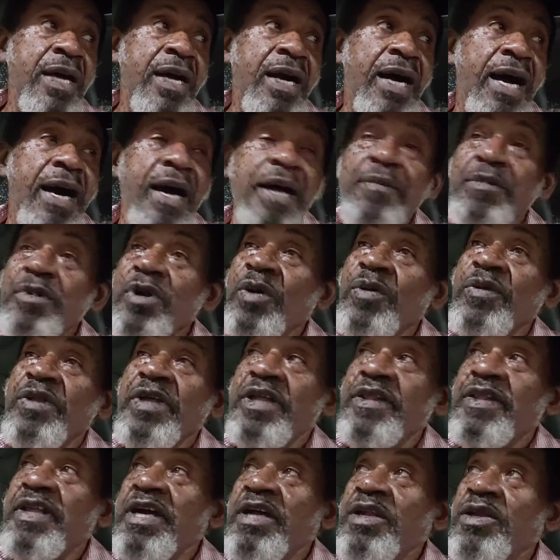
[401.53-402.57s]
I know
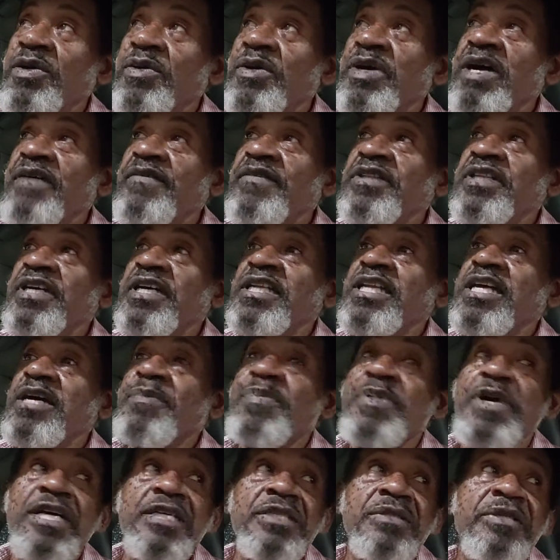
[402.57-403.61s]
that they do everything they
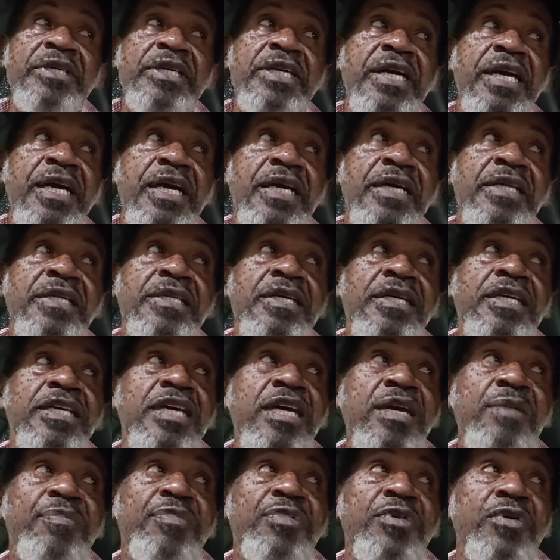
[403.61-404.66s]
possibly can to
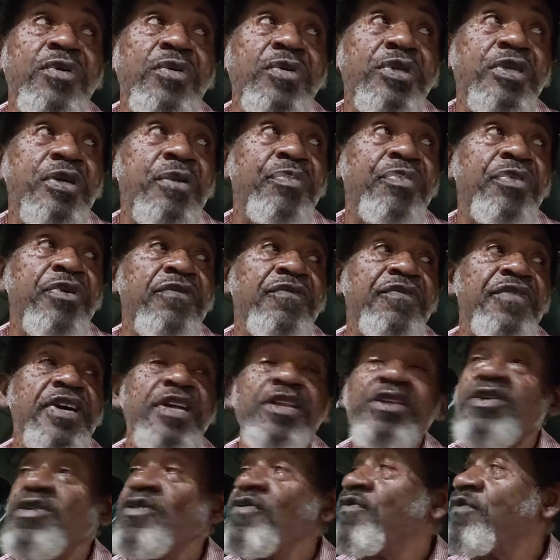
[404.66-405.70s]
keep you, to
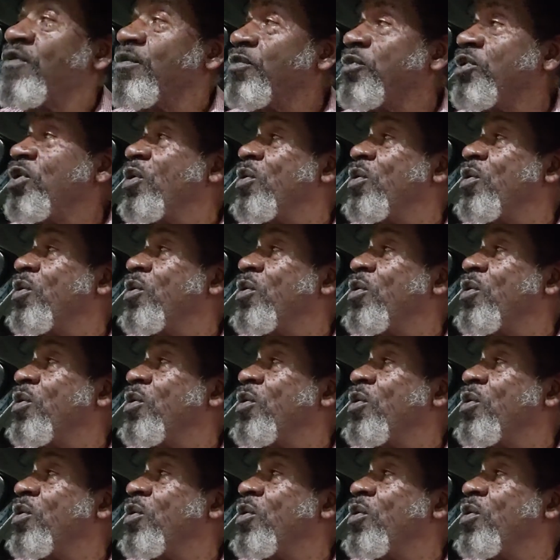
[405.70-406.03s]
prevent you from